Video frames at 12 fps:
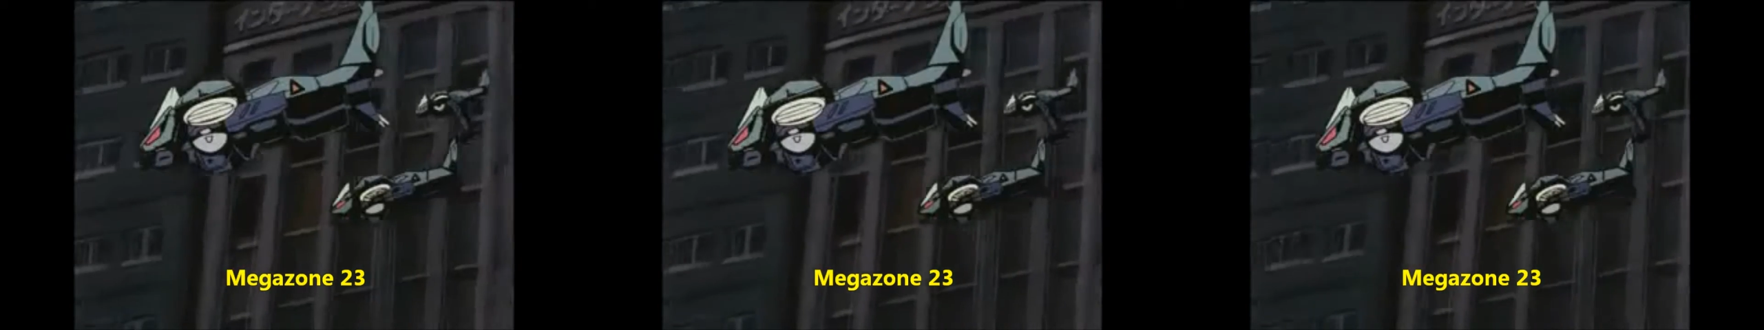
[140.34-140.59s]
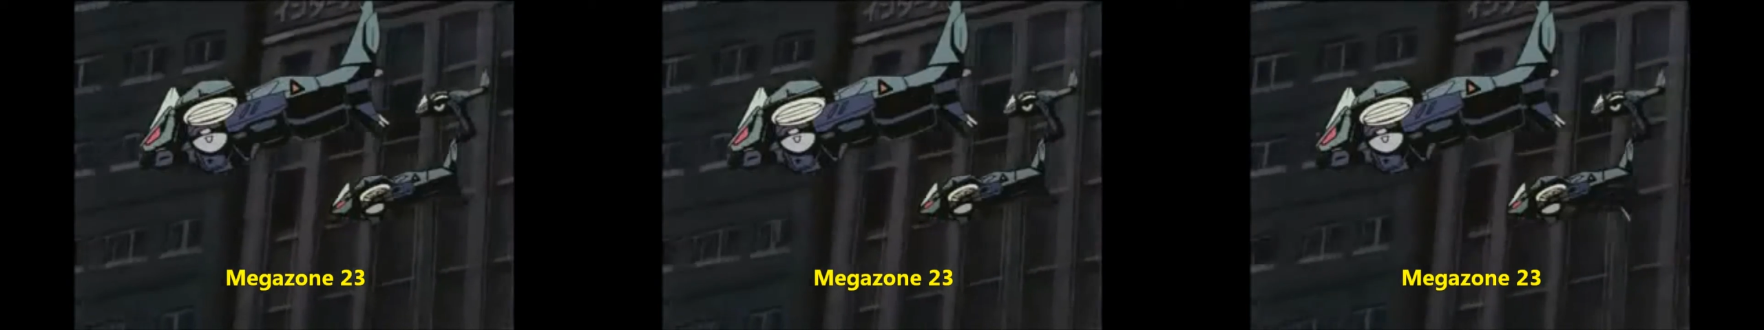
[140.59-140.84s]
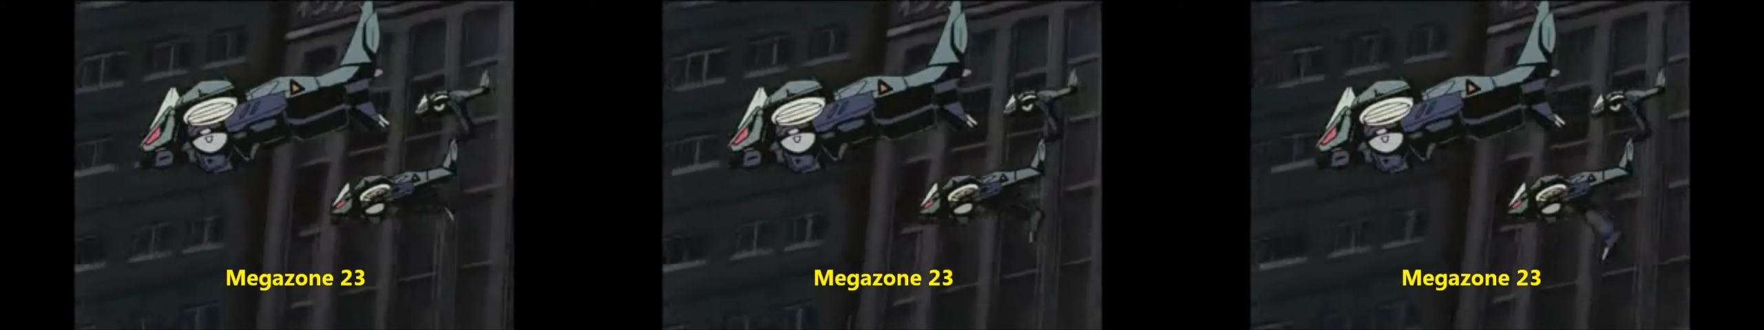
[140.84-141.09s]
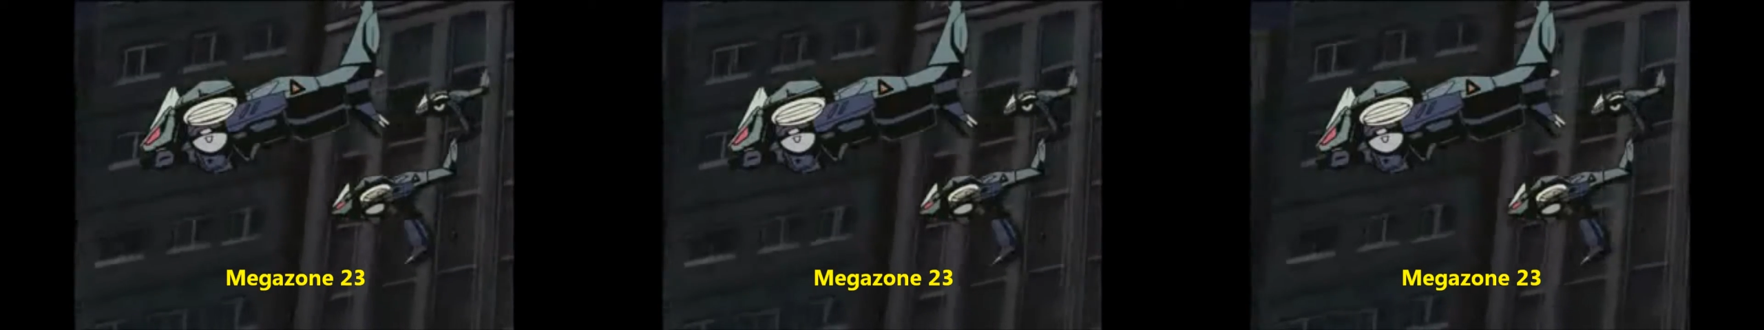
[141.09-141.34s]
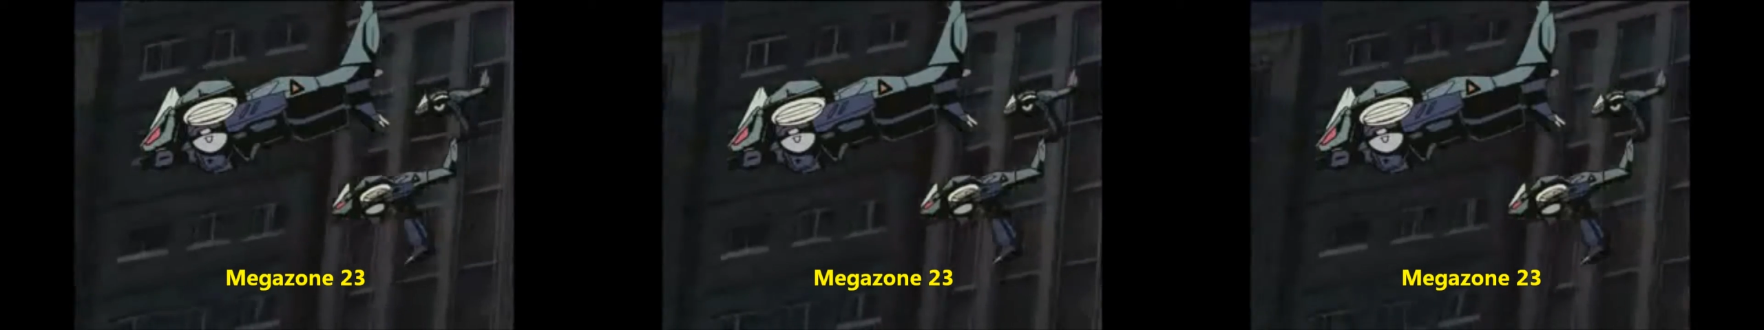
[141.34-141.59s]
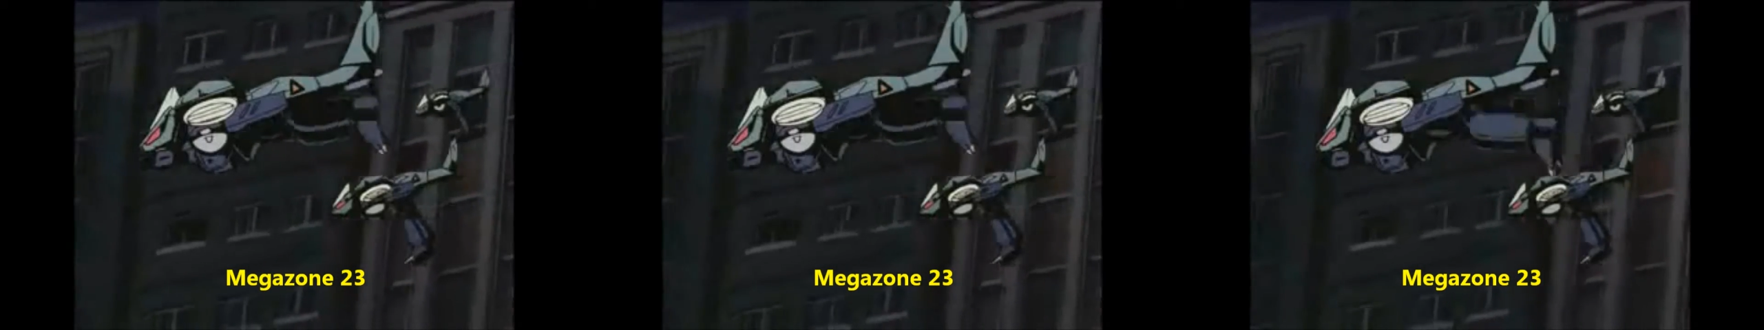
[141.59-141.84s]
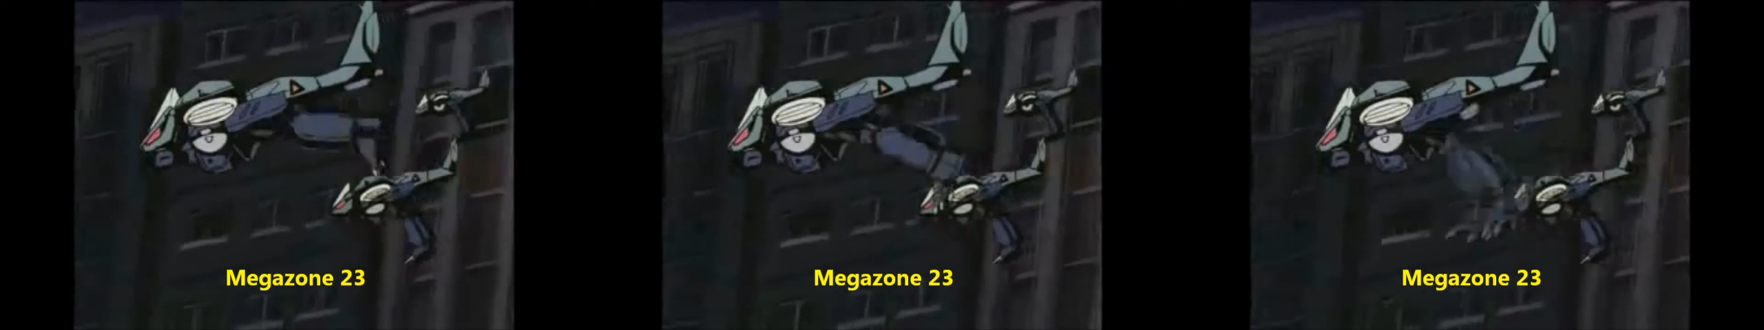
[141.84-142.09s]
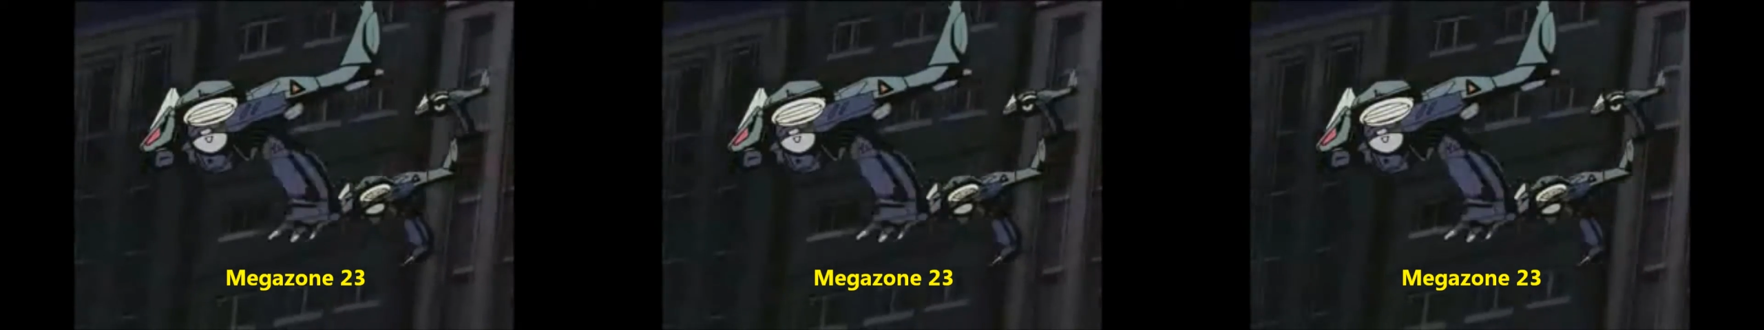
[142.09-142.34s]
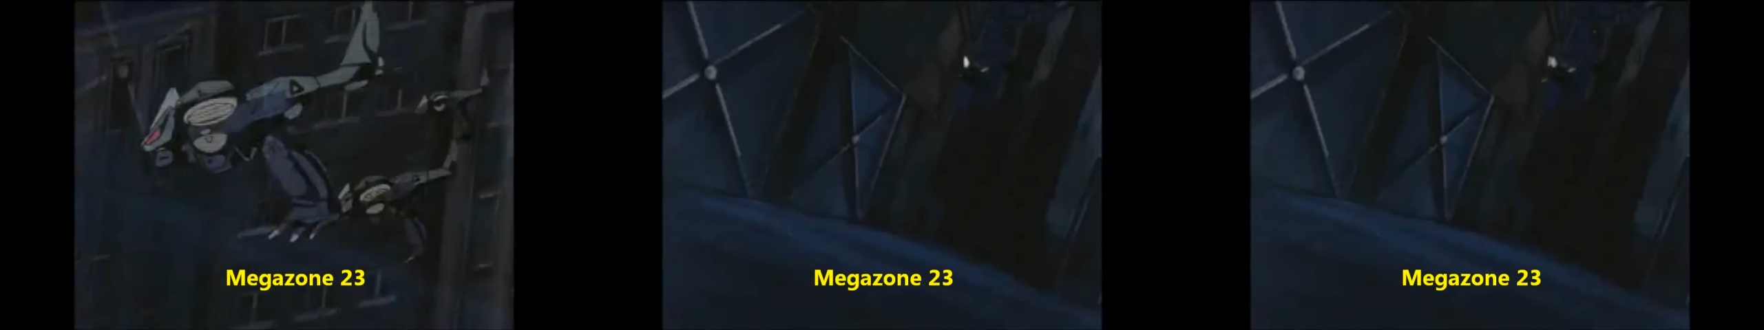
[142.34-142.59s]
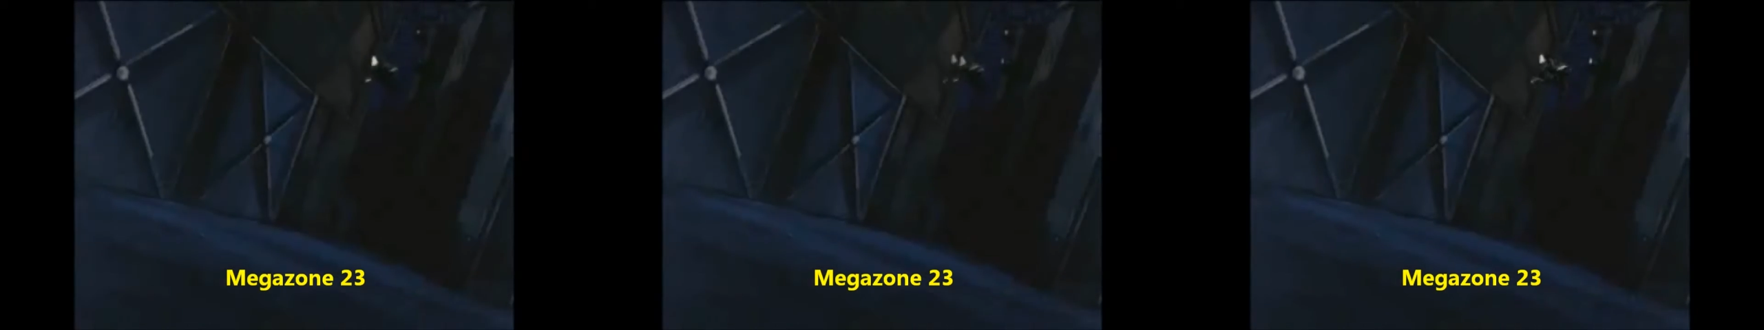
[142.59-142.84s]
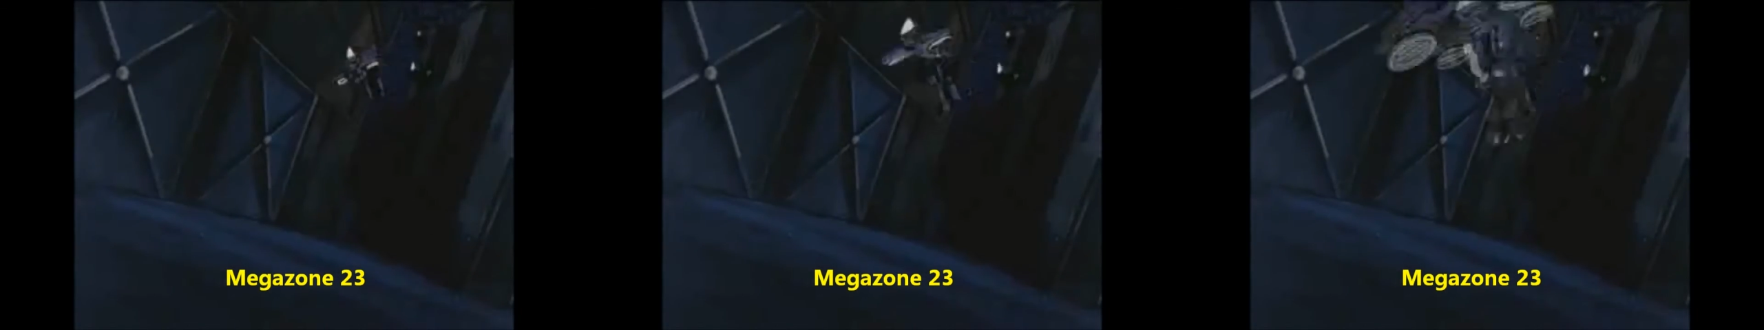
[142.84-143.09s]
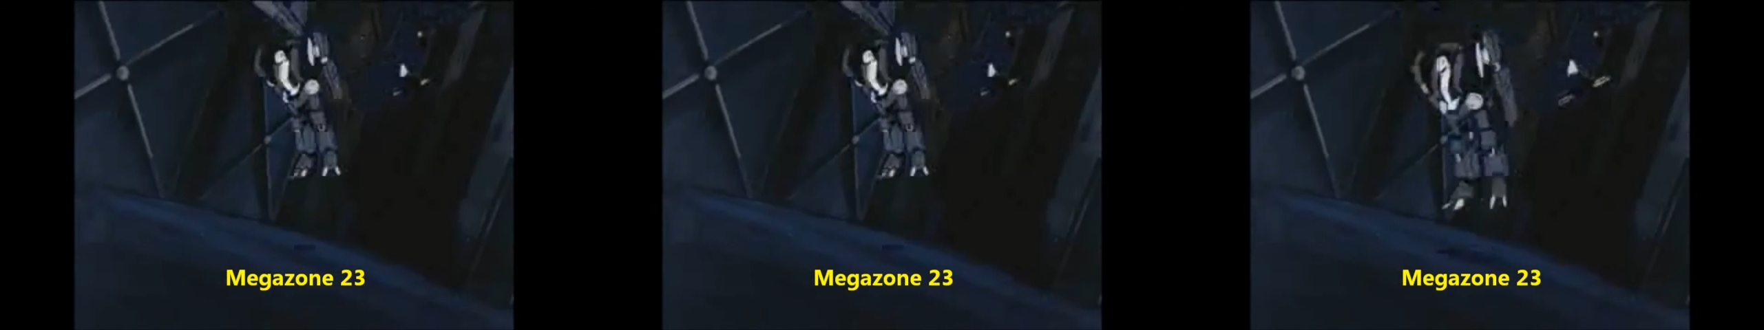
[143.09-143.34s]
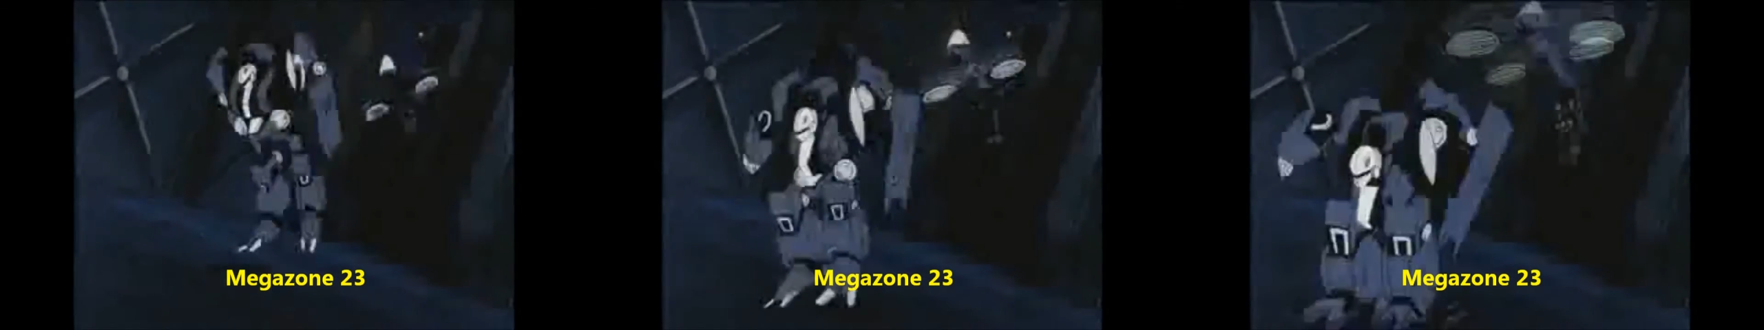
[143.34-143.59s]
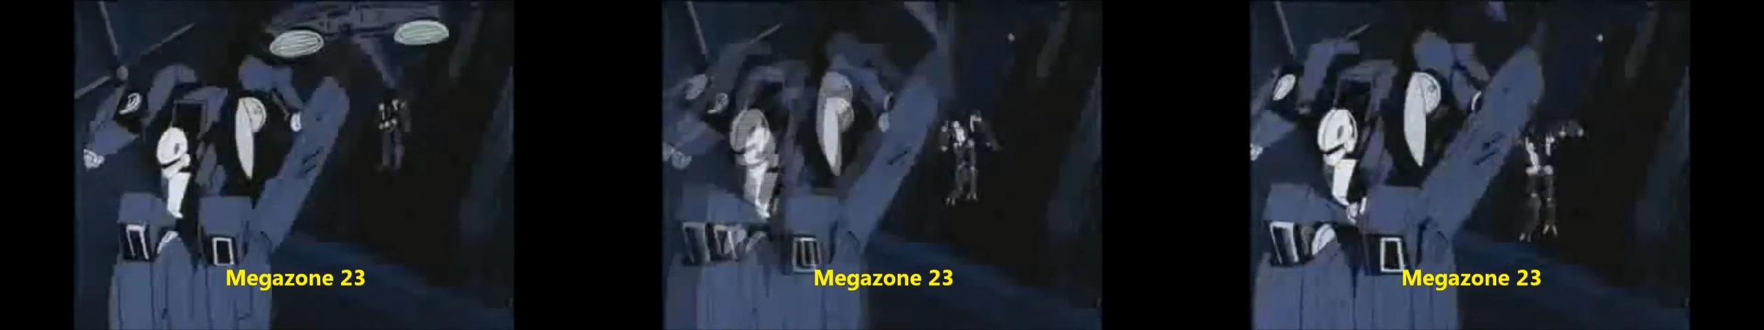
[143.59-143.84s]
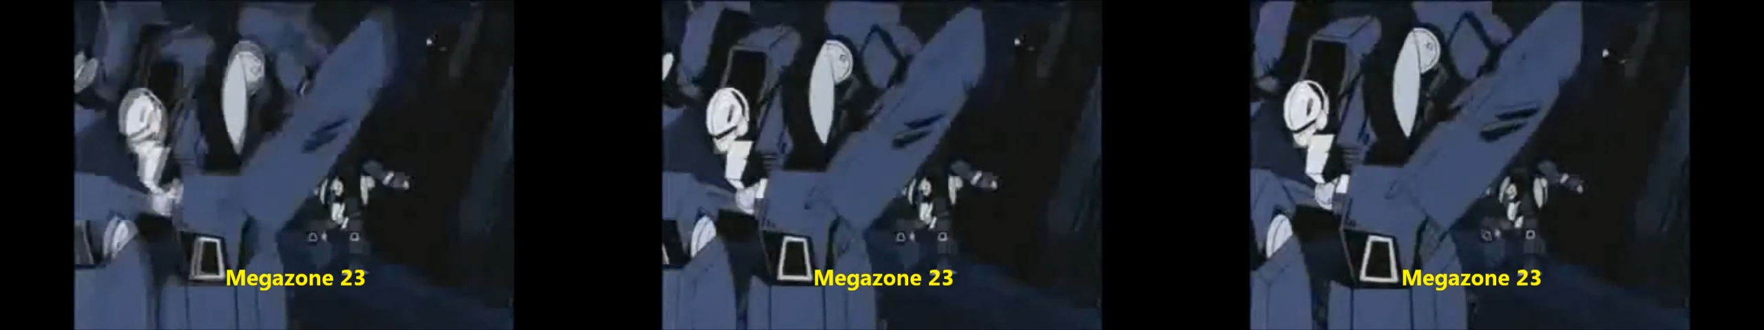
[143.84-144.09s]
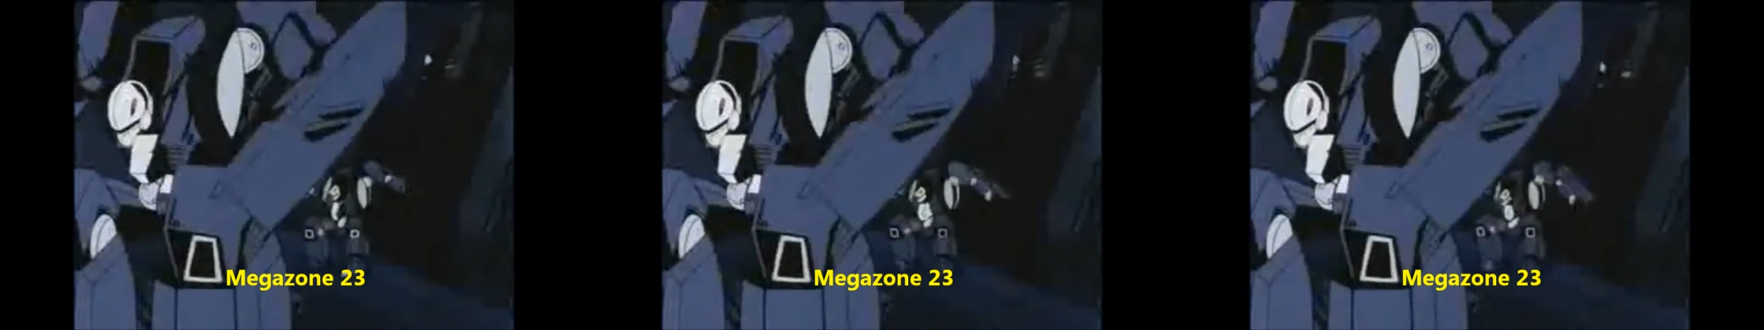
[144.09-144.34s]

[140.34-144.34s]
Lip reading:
[unreadable: no face in view]